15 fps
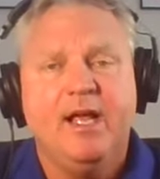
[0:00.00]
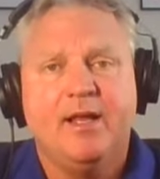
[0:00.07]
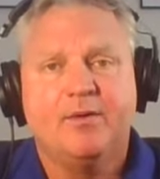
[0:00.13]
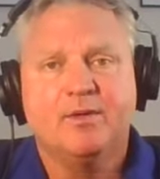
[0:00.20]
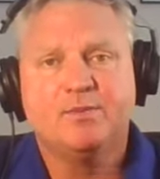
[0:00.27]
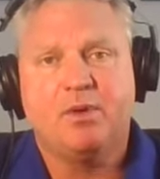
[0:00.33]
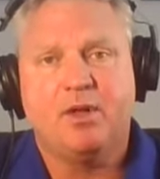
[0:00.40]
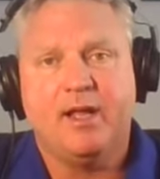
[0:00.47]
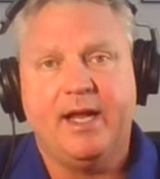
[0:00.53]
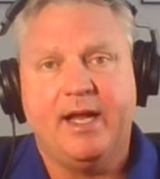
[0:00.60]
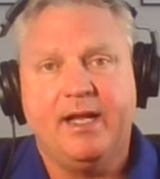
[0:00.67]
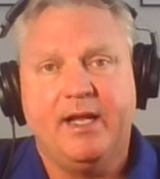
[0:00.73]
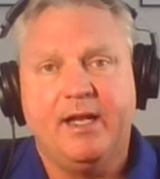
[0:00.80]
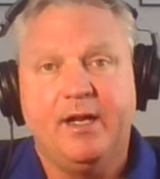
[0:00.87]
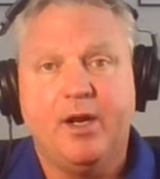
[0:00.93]
that was
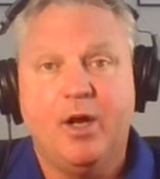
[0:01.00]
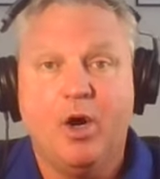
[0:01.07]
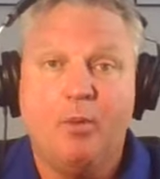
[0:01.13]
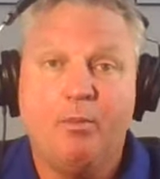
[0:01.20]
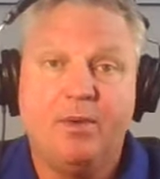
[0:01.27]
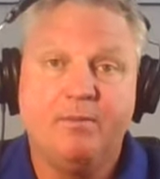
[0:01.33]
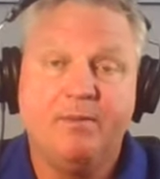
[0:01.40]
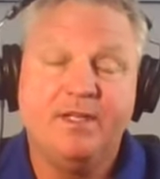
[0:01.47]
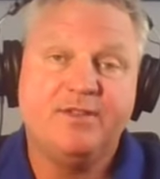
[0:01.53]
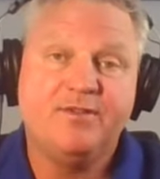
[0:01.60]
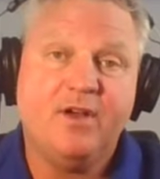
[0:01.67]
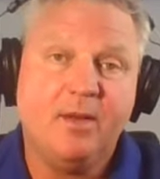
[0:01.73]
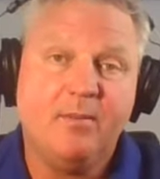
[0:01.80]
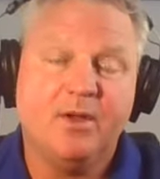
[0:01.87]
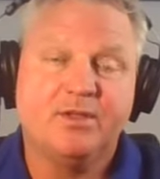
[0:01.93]
playing in an open beach
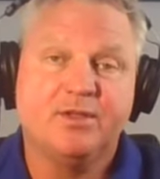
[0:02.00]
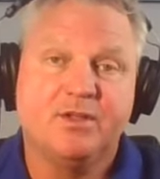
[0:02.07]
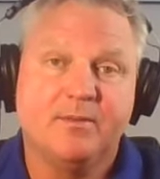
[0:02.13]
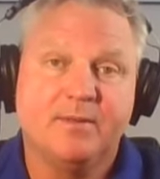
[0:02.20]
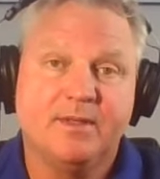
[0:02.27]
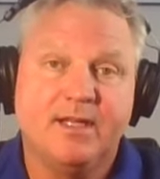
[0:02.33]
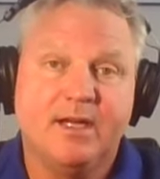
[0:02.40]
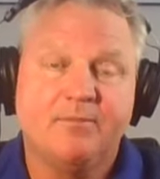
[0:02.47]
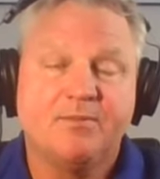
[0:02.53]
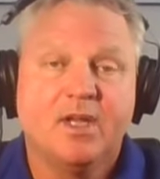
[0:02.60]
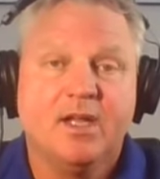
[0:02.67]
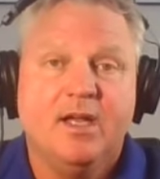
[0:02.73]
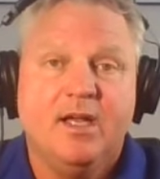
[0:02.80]
volleyball tournament there.